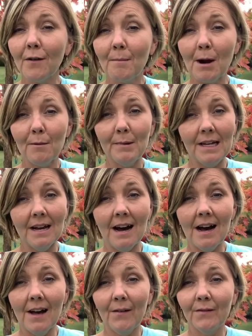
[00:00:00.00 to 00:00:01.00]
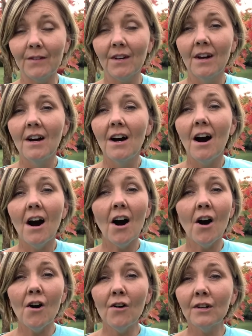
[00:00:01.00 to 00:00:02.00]
our beehives,
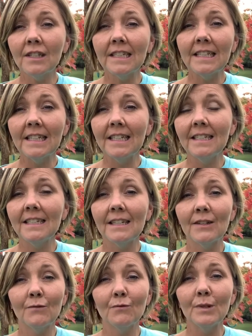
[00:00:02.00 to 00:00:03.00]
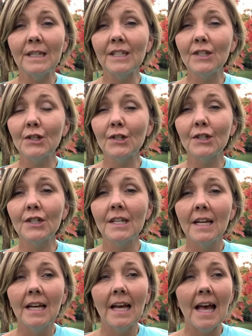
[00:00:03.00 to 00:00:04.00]
all cleaned and rendered
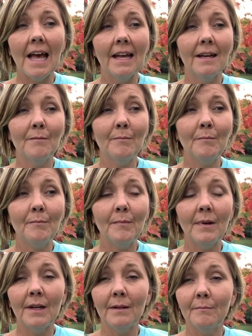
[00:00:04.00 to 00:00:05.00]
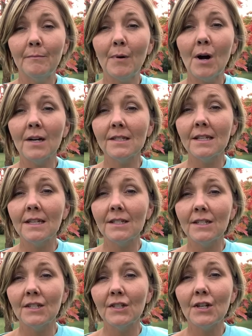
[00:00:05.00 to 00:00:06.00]
and and
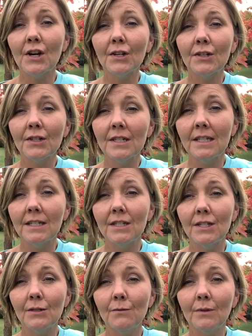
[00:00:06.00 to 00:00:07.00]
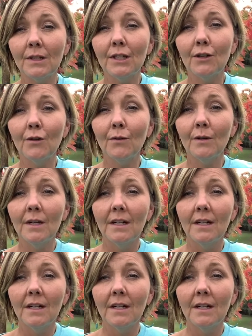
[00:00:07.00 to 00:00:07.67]
processed and turned into little